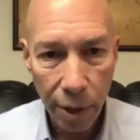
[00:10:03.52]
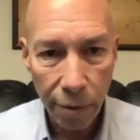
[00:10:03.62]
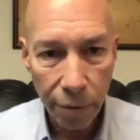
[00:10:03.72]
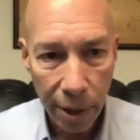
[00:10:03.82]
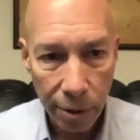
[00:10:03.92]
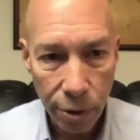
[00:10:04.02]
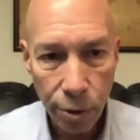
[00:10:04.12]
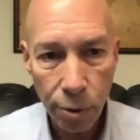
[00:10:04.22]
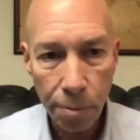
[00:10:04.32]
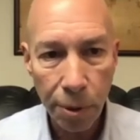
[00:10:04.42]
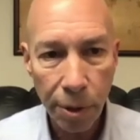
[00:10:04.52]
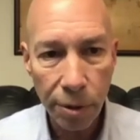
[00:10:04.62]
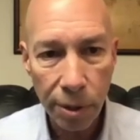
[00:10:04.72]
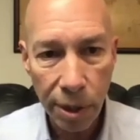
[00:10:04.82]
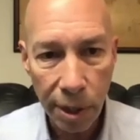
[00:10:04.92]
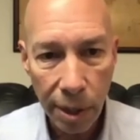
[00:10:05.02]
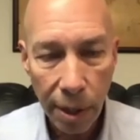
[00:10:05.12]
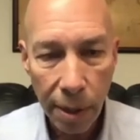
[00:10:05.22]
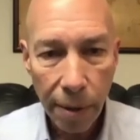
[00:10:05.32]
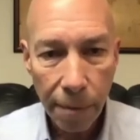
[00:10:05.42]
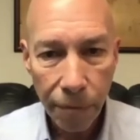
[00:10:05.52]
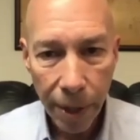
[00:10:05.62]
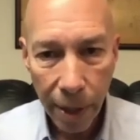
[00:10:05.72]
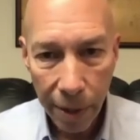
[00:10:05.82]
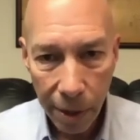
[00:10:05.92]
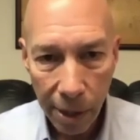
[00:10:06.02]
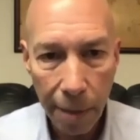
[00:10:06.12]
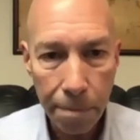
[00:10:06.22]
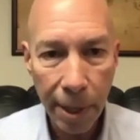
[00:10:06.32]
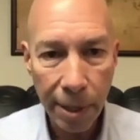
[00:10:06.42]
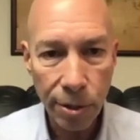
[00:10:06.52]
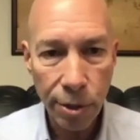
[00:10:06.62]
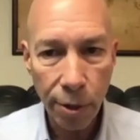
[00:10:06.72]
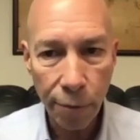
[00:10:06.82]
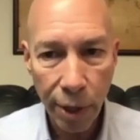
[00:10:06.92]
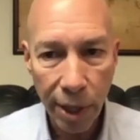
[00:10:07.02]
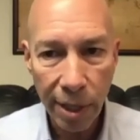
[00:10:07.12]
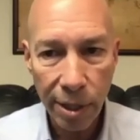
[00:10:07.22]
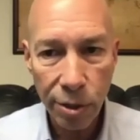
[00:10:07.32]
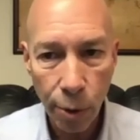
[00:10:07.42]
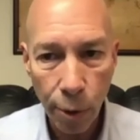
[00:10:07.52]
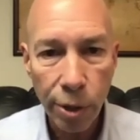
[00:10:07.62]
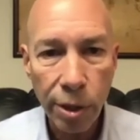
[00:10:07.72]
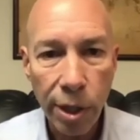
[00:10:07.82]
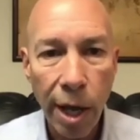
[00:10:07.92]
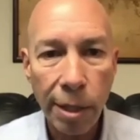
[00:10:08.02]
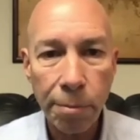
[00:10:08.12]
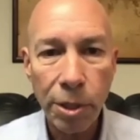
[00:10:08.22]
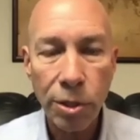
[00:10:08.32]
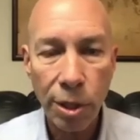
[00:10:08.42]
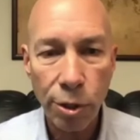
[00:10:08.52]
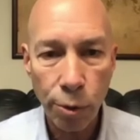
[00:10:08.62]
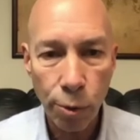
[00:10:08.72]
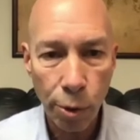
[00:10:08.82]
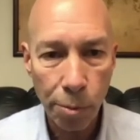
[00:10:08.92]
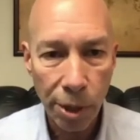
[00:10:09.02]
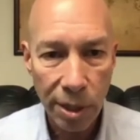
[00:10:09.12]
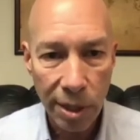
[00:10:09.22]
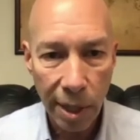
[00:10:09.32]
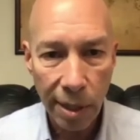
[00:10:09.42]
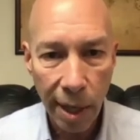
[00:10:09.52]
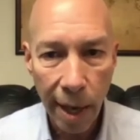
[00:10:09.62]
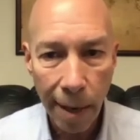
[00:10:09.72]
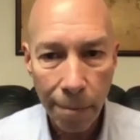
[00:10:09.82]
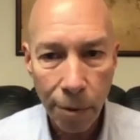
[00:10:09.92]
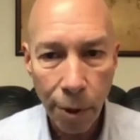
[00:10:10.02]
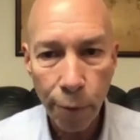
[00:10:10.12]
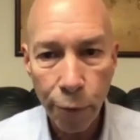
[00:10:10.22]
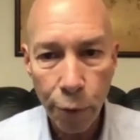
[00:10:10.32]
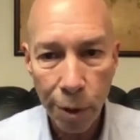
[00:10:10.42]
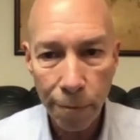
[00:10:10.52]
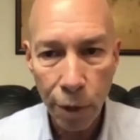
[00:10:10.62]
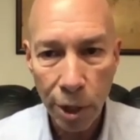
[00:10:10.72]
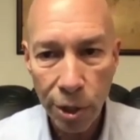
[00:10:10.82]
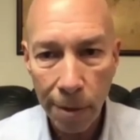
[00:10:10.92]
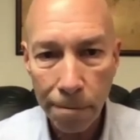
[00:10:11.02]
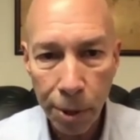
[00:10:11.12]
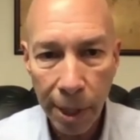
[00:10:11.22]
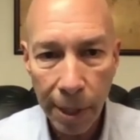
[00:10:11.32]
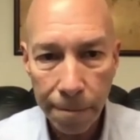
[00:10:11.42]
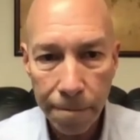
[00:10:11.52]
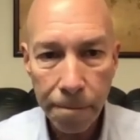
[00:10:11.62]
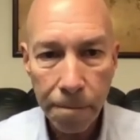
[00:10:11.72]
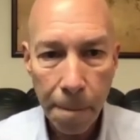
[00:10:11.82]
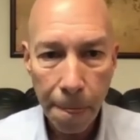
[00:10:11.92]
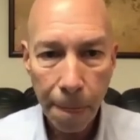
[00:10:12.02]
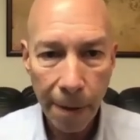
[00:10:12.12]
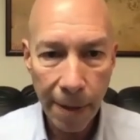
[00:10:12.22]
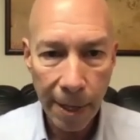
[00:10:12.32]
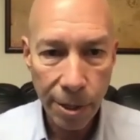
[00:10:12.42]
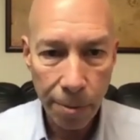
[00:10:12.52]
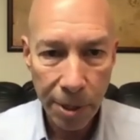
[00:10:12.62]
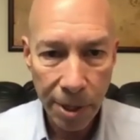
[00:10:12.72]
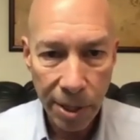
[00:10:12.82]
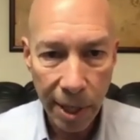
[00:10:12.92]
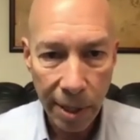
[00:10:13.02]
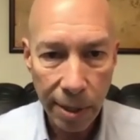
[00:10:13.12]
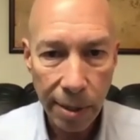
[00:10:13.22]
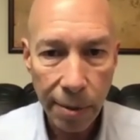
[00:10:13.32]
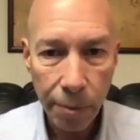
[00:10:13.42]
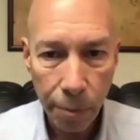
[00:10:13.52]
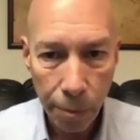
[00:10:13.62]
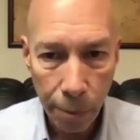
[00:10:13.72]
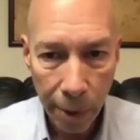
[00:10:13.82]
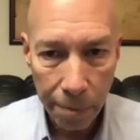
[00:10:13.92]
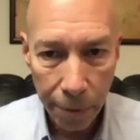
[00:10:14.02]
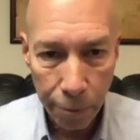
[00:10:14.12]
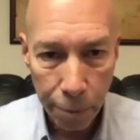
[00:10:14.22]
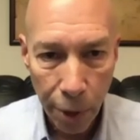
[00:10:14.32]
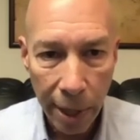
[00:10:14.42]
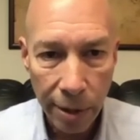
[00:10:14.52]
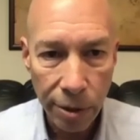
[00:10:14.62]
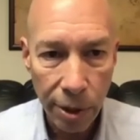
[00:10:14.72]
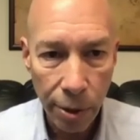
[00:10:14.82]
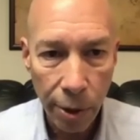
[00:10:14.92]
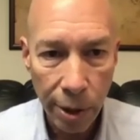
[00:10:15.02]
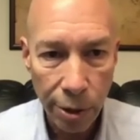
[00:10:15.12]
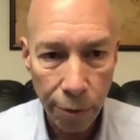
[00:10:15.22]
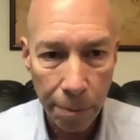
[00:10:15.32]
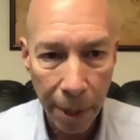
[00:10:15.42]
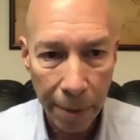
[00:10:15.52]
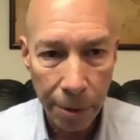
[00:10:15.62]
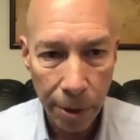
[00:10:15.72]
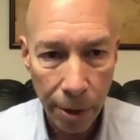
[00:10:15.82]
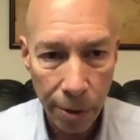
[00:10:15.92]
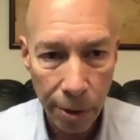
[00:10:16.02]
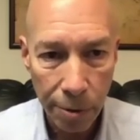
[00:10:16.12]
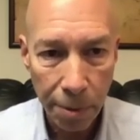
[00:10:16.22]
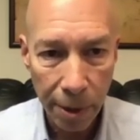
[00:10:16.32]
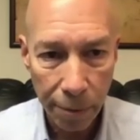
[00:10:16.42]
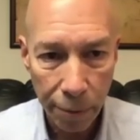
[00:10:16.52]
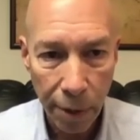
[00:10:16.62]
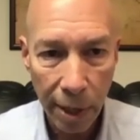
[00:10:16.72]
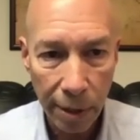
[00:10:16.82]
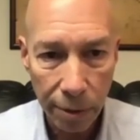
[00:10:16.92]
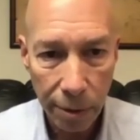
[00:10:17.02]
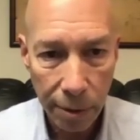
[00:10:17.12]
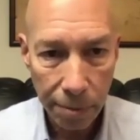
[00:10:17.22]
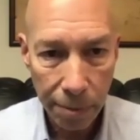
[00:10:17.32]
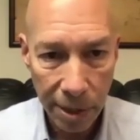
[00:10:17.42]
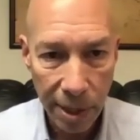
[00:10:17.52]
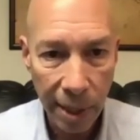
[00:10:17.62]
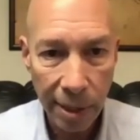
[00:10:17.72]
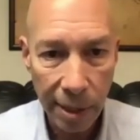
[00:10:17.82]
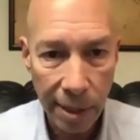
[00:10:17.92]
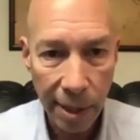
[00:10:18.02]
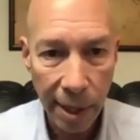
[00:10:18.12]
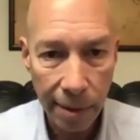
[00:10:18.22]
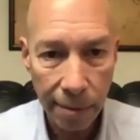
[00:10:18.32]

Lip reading: of rental suitability, the lead paint certification, all the documents that you normally send to Hapco for an eviction complaint, they should be sent prior to the hardship repayment notice being sent to the tenant.